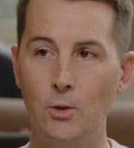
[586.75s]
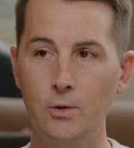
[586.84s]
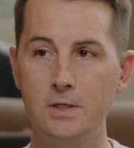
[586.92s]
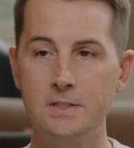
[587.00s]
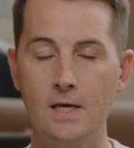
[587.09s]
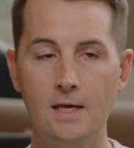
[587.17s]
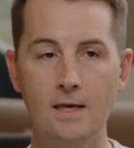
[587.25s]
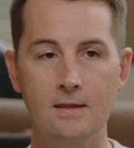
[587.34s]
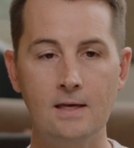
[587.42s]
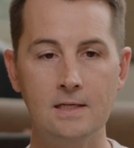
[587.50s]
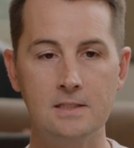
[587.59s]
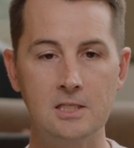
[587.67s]
has told us that he
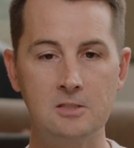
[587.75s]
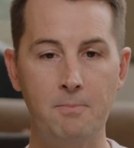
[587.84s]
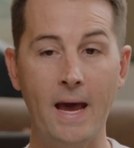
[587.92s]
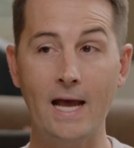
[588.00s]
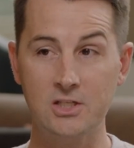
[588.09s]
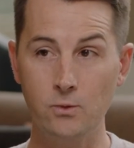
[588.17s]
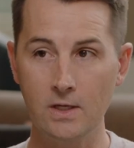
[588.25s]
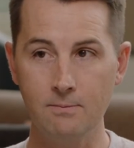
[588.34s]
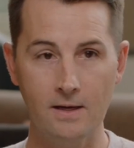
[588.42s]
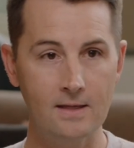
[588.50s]
thinks this past week,